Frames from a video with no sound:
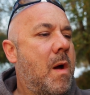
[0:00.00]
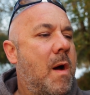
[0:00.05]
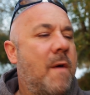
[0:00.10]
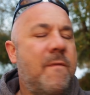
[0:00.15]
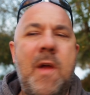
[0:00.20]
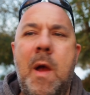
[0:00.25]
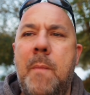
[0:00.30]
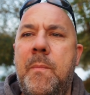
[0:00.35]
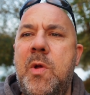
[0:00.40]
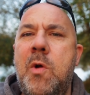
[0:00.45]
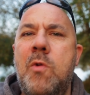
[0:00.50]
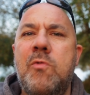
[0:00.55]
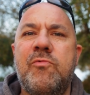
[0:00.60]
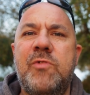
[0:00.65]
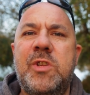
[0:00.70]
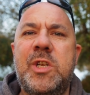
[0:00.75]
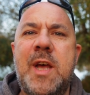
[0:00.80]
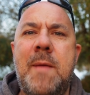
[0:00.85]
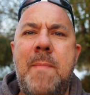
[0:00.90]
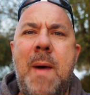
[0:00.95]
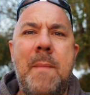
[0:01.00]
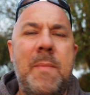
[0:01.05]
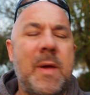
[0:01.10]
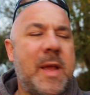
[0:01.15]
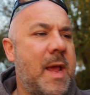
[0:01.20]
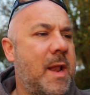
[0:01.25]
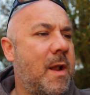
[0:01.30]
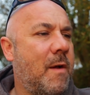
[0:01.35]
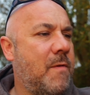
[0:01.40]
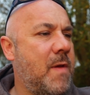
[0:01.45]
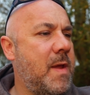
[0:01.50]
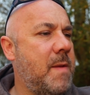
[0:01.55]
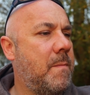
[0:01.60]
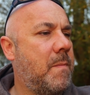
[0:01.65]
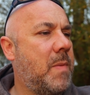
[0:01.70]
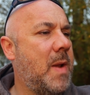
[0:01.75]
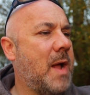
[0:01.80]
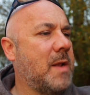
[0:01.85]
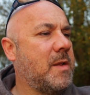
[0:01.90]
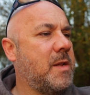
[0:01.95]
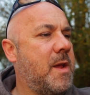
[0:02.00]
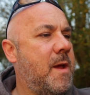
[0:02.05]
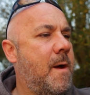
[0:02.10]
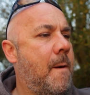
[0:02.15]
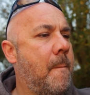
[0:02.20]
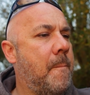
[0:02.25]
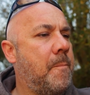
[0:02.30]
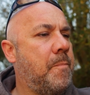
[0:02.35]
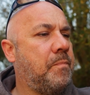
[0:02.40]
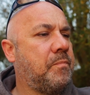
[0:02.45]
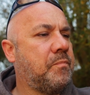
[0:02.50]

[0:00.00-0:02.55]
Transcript: I think I'll be ordering some up again, I think. Bloody hell.